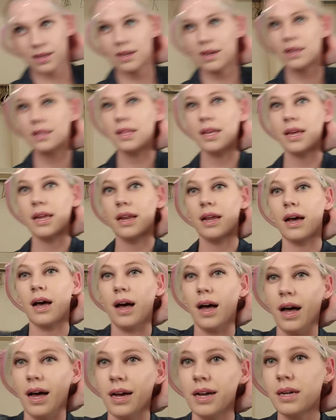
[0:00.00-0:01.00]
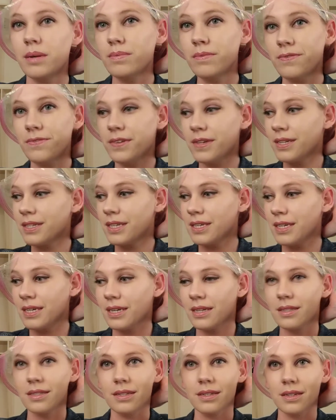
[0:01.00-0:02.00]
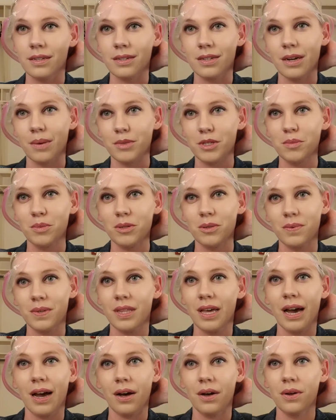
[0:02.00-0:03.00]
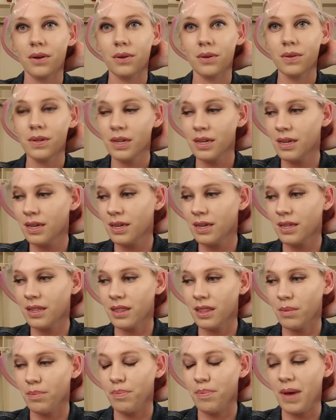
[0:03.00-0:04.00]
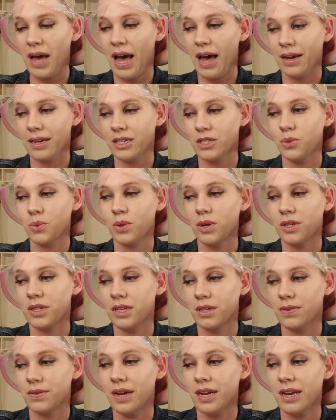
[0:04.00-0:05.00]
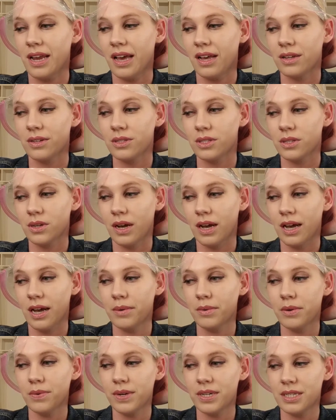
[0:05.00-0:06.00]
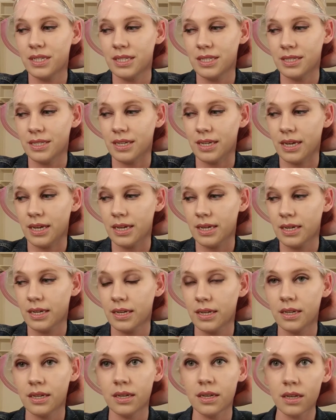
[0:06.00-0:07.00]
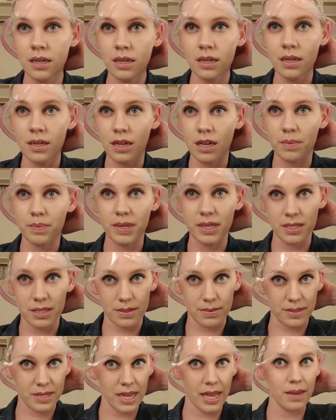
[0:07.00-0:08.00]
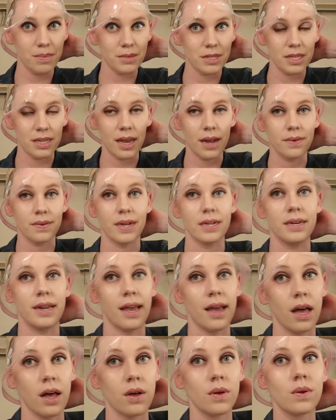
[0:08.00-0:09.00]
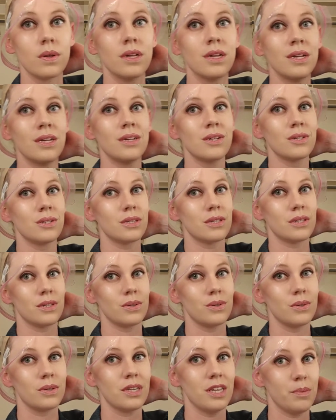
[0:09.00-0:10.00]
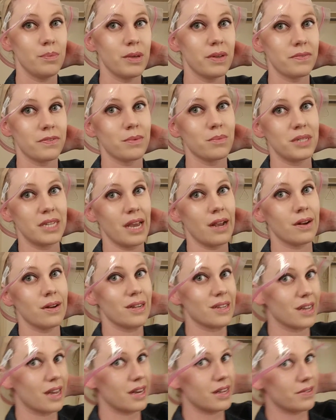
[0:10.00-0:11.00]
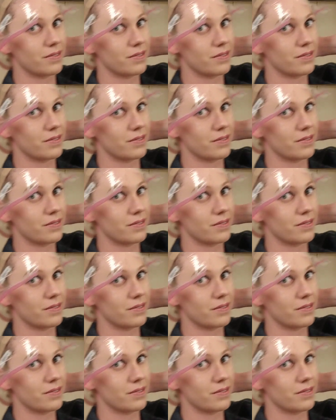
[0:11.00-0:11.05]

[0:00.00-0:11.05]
And then I'm feeling a little uncomfortable with how the back is working right now, so I'm going to stick a piece of tape to that right now to keep it from tearing any